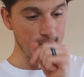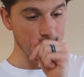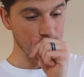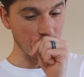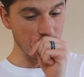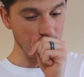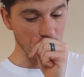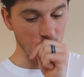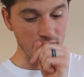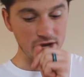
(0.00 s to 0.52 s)

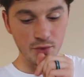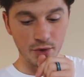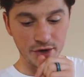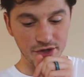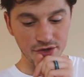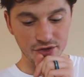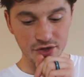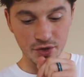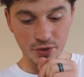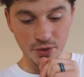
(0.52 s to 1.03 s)
But what you want
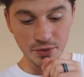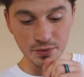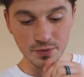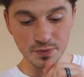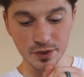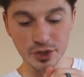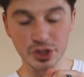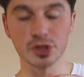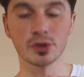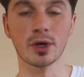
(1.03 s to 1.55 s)
to do,
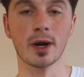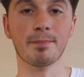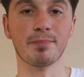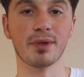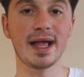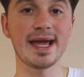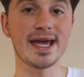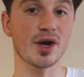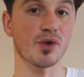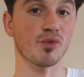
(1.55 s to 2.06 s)
you just want to
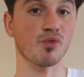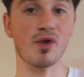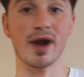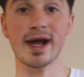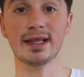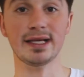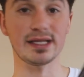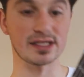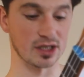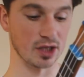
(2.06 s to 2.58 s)
play it
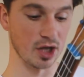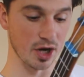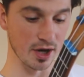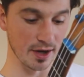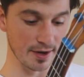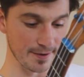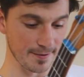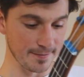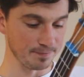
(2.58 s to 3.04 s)
really slow.